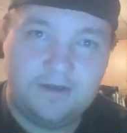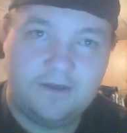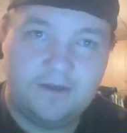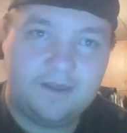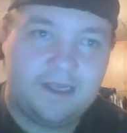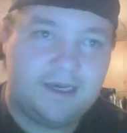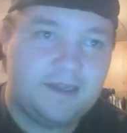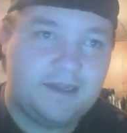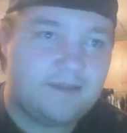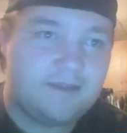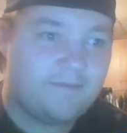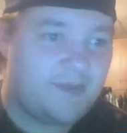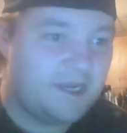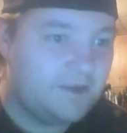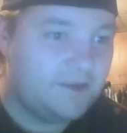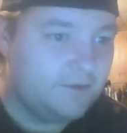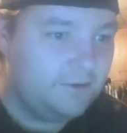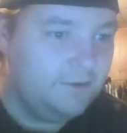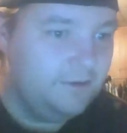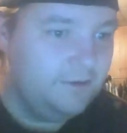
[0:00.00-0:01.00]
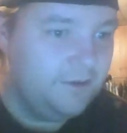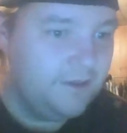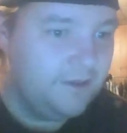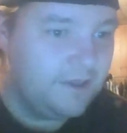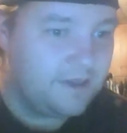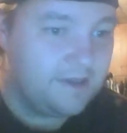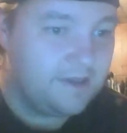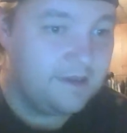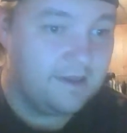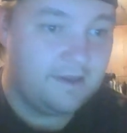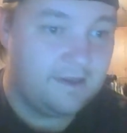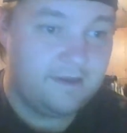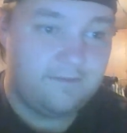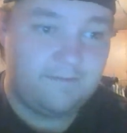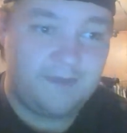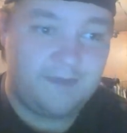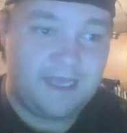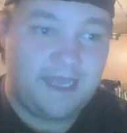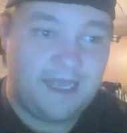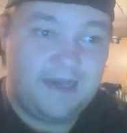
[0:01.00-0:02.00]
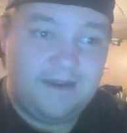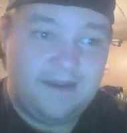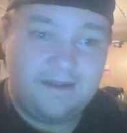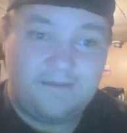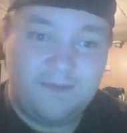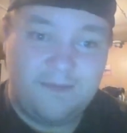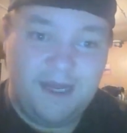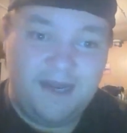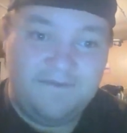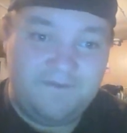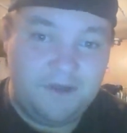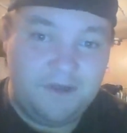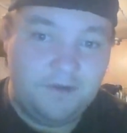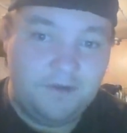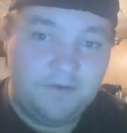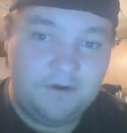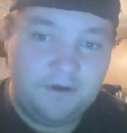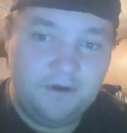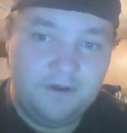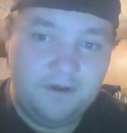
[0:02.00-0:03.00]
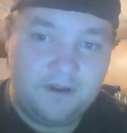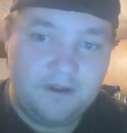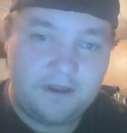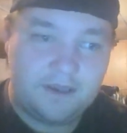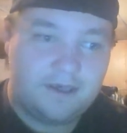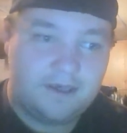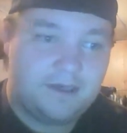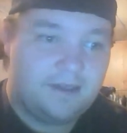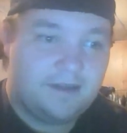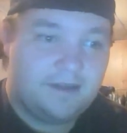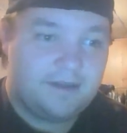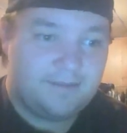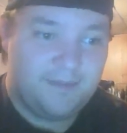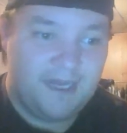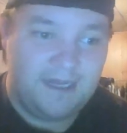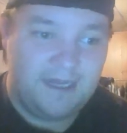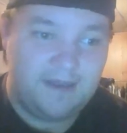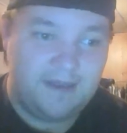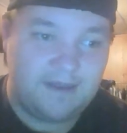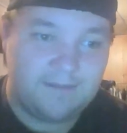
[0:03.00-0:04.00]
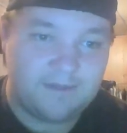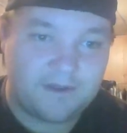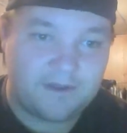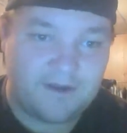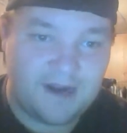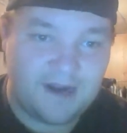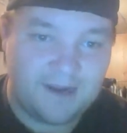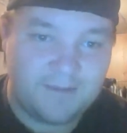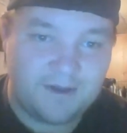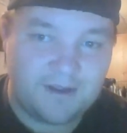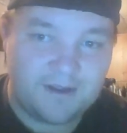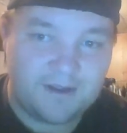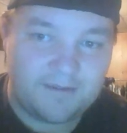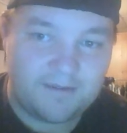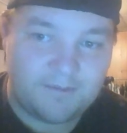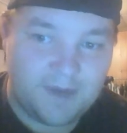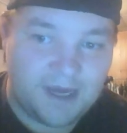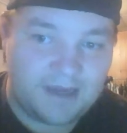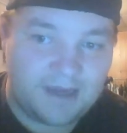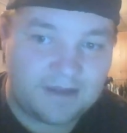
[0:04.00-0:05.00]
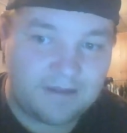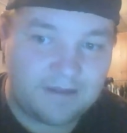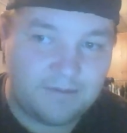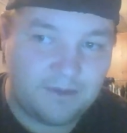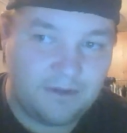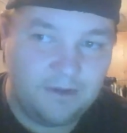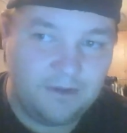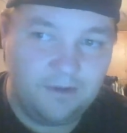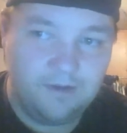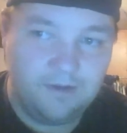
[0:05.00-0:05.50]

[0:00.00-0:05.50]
That is my goal, is to gain as many viewers, as many subscribers as possible.